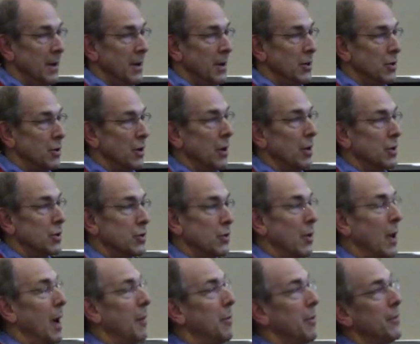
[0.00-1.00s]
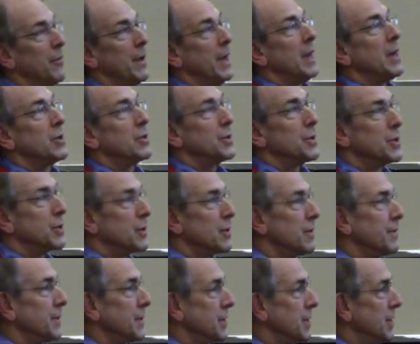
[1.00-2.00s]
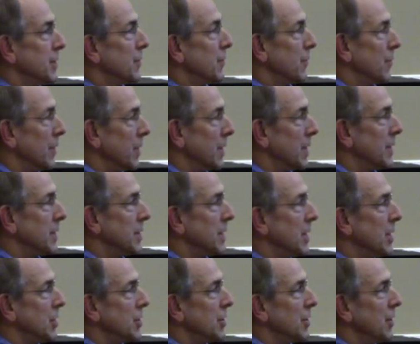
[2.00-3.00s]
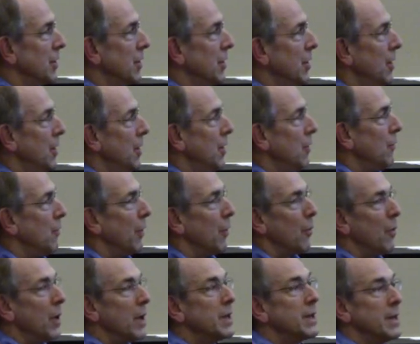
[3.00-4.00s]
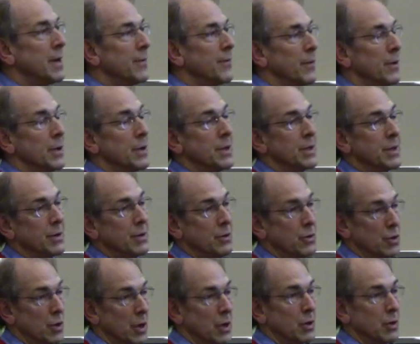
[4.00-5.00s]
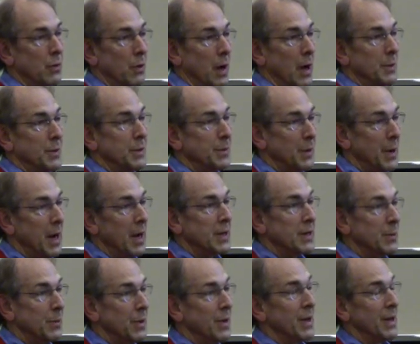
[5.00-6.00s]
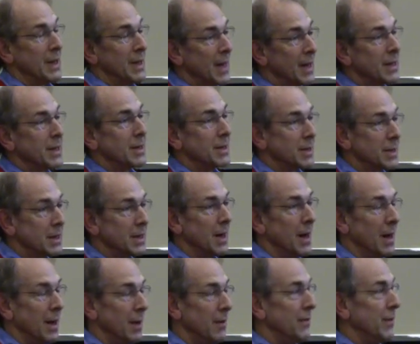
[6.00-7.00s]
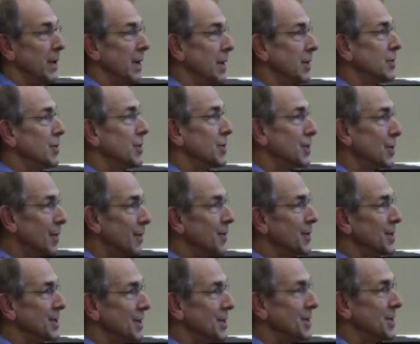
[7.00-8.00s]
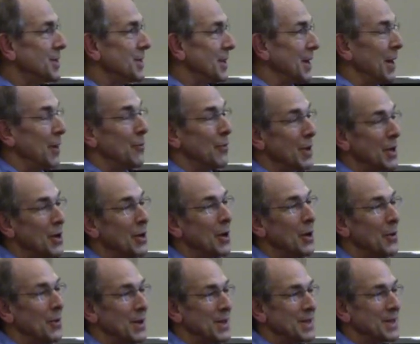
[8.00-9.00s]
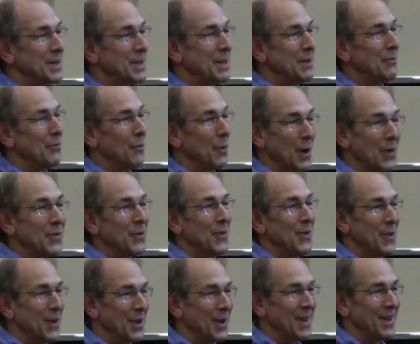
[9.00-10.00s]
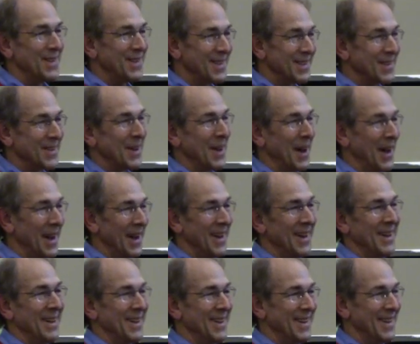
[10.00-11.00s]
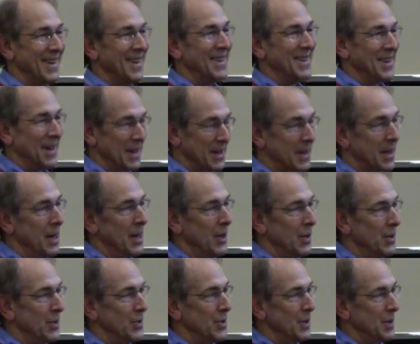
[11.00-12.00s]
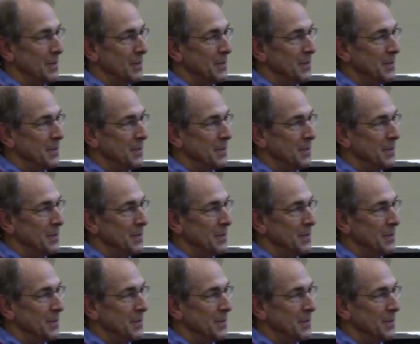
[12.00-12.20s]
Charles Schwab, a financial services organization, with one difference. Chuck Schwab is possibly the nicest guy in financial services, and we know that Steve wasn't the nicest guy in technology.